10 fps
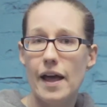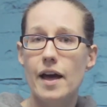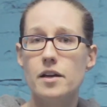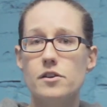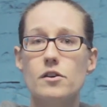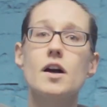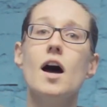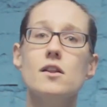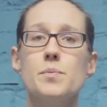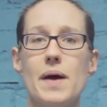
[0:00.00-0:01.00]
and your
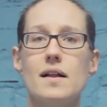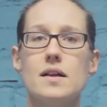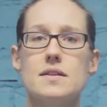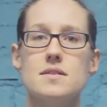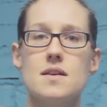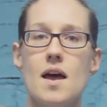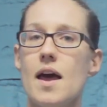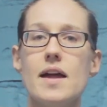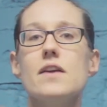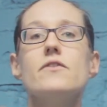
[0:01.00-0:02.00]
color palettes,
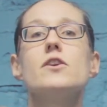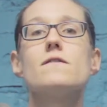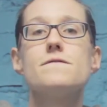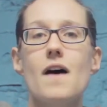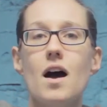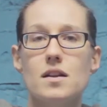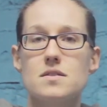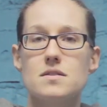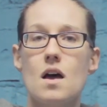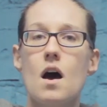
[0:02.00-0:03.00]
and even your fonts,